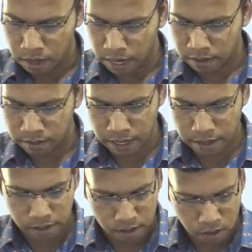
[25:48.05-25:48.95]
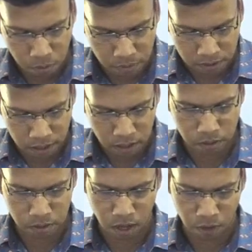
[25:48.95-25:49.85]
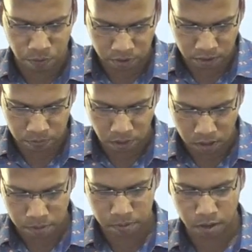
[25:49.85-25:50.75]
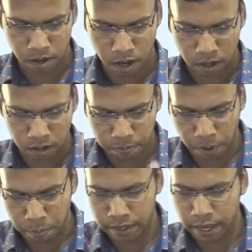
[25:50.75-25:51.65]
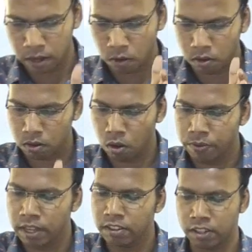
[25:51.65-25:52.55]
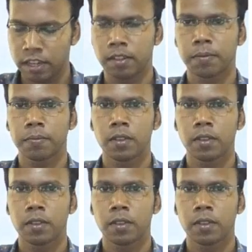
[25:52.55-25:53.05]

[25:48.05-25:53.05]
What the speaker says: and State Compensatory Afforestation Fund under the public account of each state.